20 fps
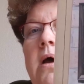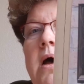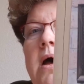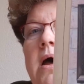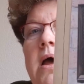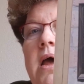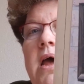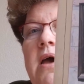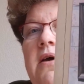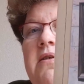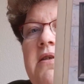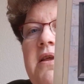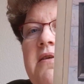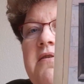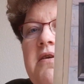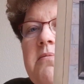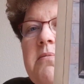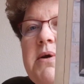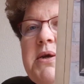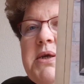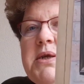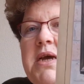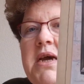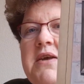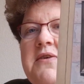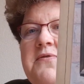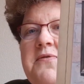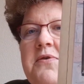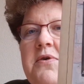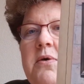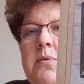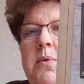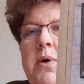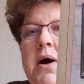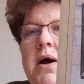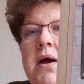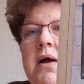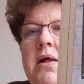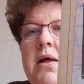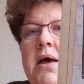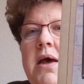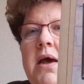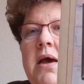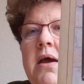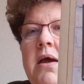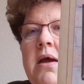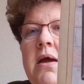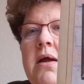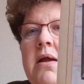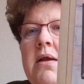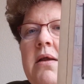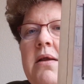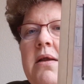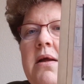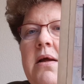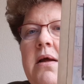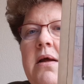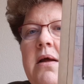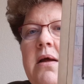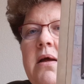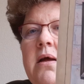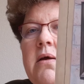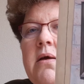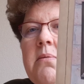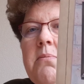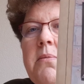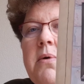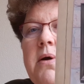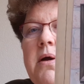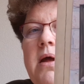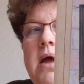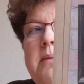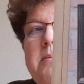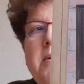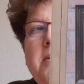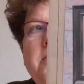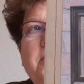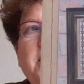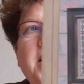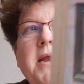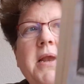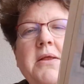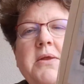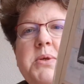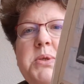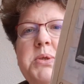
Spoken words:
I had this in my stash for a while and had been planning to